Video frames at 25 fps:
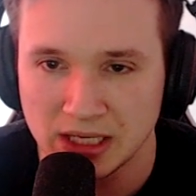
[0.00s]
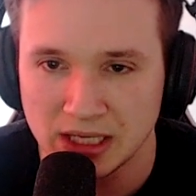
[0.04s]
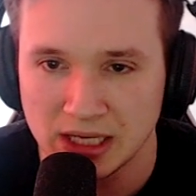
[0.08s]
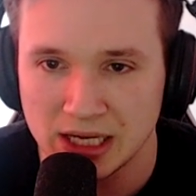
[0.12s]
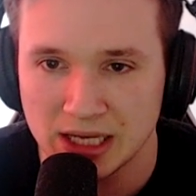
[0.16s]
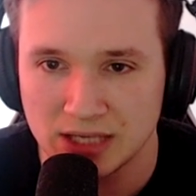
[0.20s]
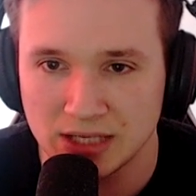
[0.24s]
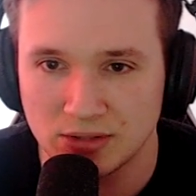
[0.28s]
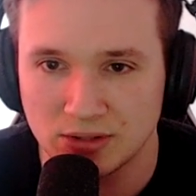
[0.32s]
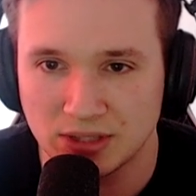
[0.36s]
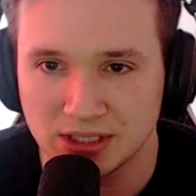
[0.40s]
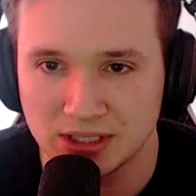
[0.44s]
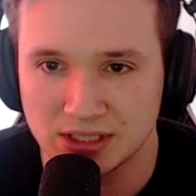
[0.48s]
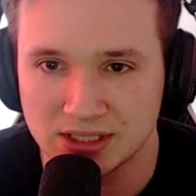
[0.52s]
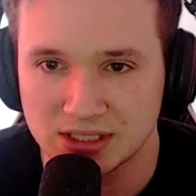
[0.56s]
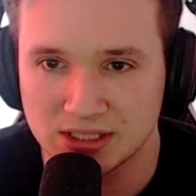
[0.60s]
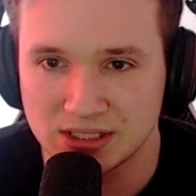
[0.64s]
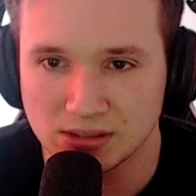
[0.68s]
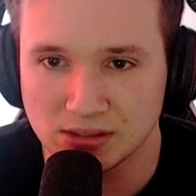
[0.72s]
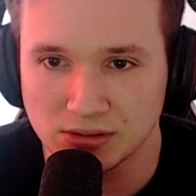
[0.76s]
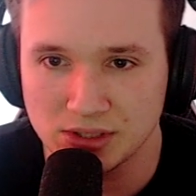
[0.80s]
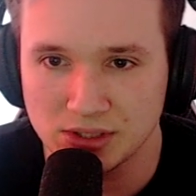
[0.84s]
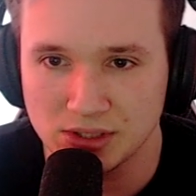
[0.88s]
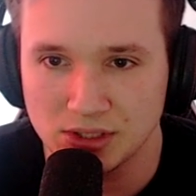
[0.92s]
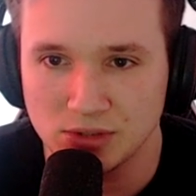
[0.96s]
you can
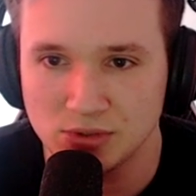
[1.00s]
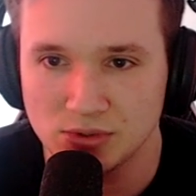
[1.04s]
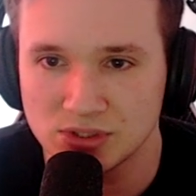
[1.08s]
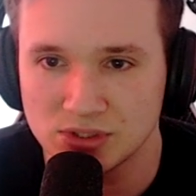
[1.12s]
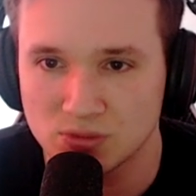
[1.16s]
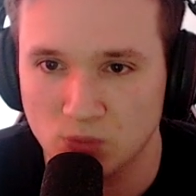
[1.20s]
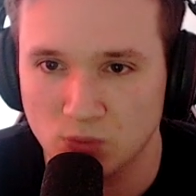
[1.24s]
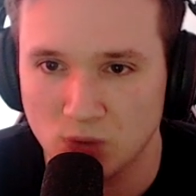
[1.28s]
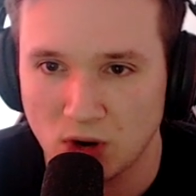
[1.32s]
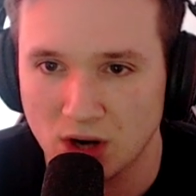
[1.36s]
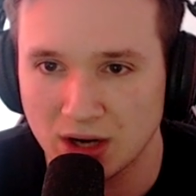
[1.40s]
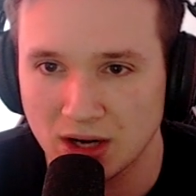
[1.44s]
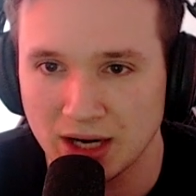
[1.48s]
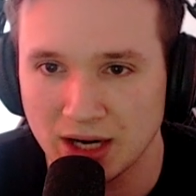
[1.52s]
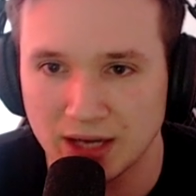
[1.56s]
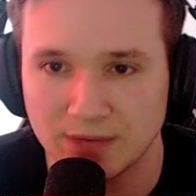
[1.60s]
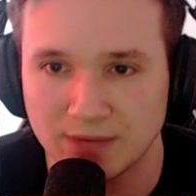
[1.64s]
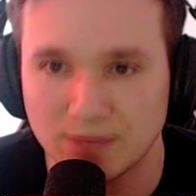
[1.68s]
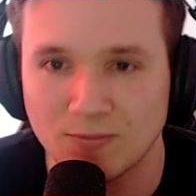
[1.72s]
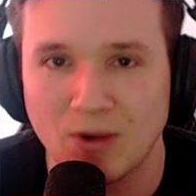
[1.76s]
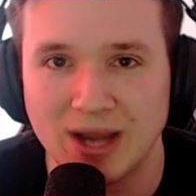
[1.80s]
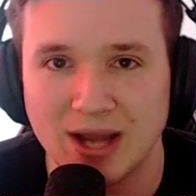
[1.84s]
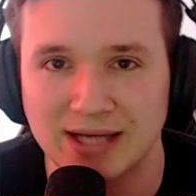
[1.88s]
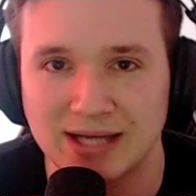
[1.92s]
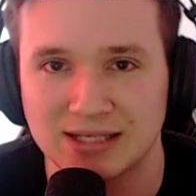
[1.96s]
still use Wong and
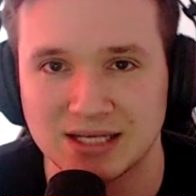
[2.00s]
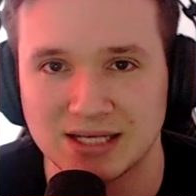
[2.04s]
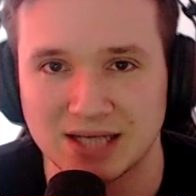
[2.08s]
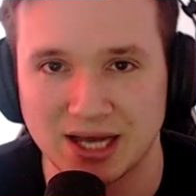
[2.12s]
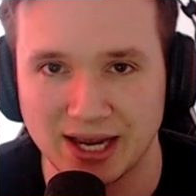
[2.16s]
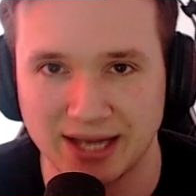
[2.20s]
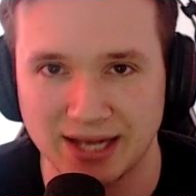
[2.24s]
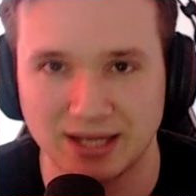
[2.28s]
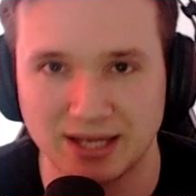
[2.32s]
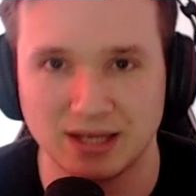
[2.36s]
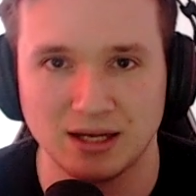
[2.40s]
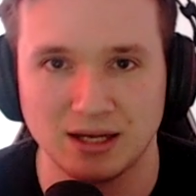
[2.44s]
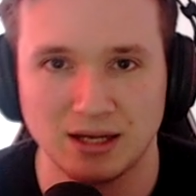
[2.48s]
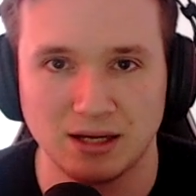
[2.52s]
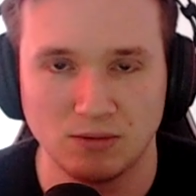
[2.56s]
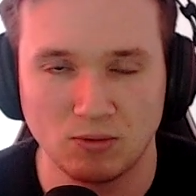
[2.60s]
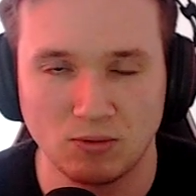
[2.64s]
White Tiger.